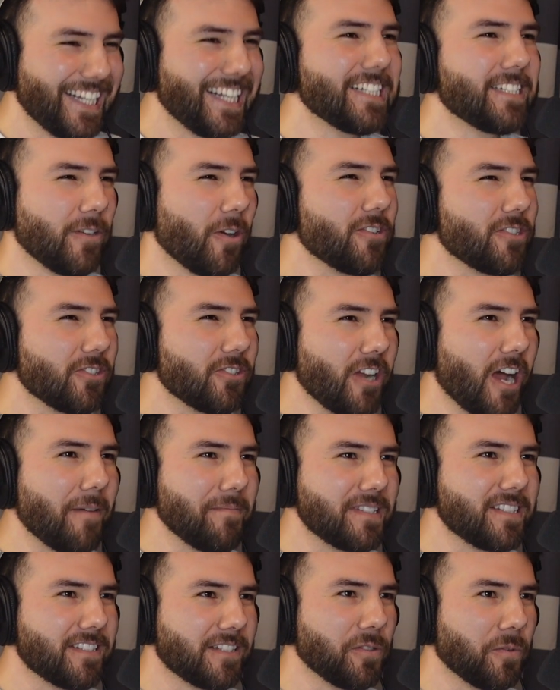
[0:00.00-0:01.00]

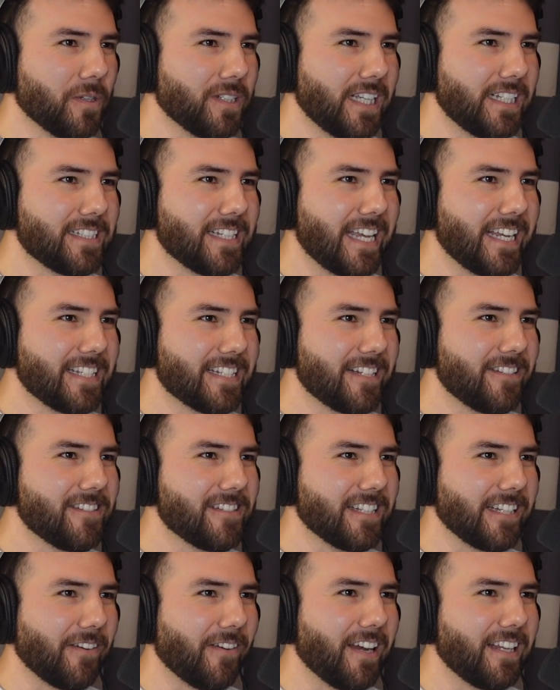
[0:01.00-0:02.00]
Nostradamus is the one they take
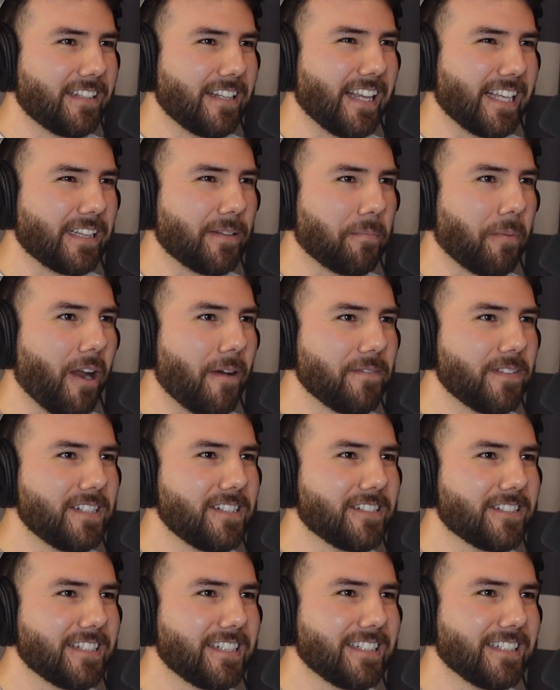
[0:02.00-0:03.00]
seriously, right? Like the prophet
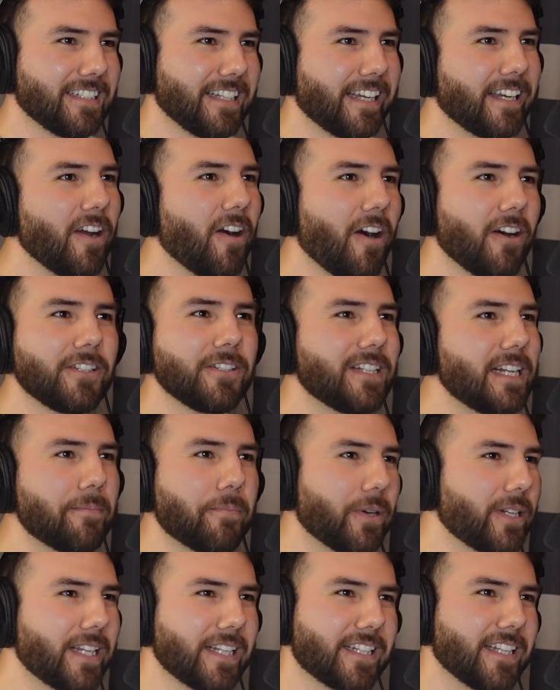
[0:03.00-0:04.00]
and shit. Like, oh, dude, he
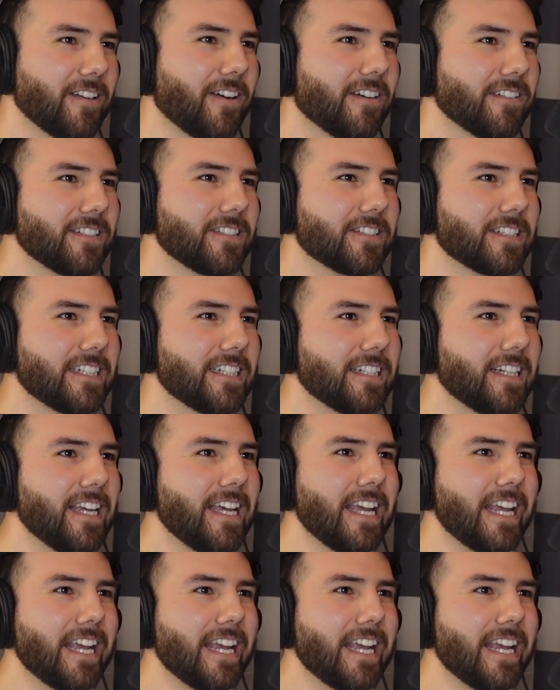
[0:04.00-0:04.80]
predicted all this shit.